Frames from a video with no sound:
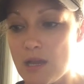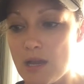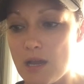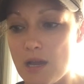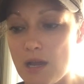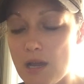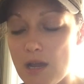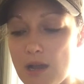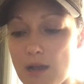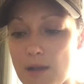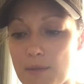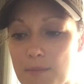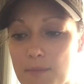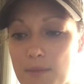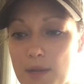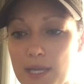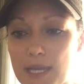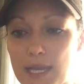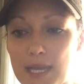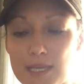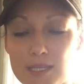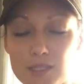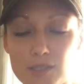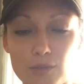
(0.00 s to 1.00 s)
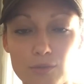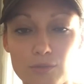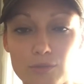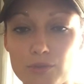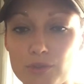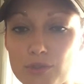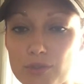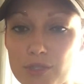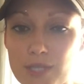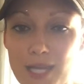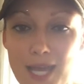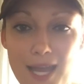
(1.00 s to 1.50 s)
Again,
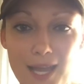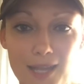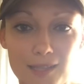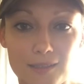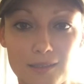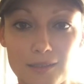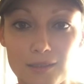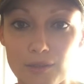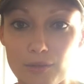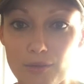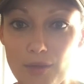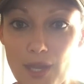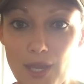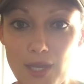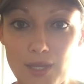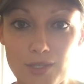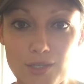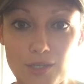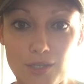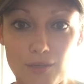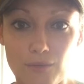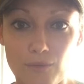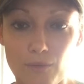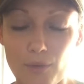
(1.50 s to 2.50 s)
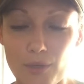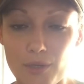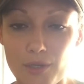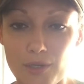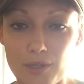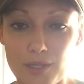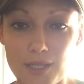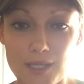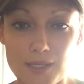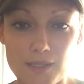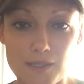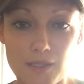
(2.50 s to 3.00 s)
don't tag the location of where your
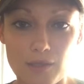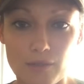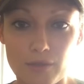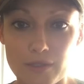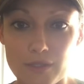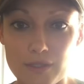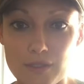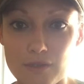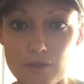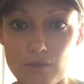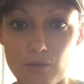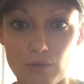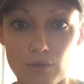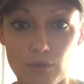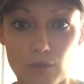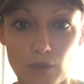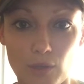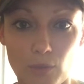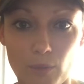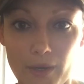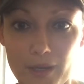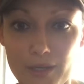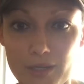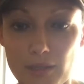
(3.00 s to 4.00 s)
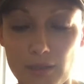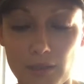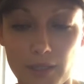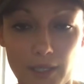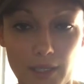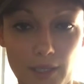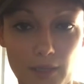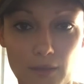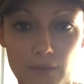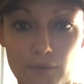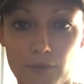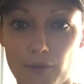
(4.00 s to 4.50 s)
kids go to school or where you
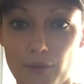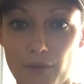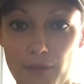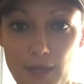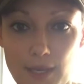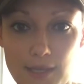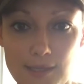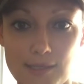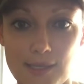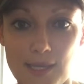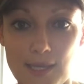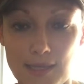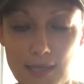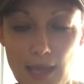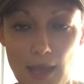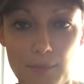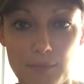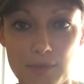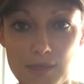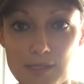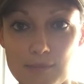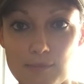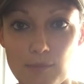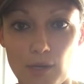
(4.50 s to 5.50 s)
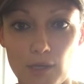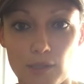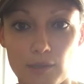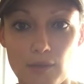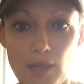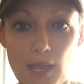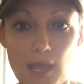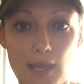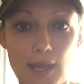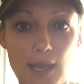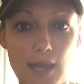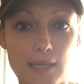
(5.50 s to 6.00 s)
live or things like that. Be smart,
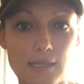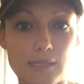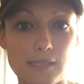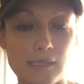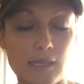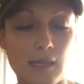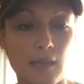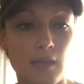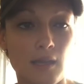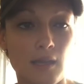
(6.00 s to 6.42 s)
okay, guys?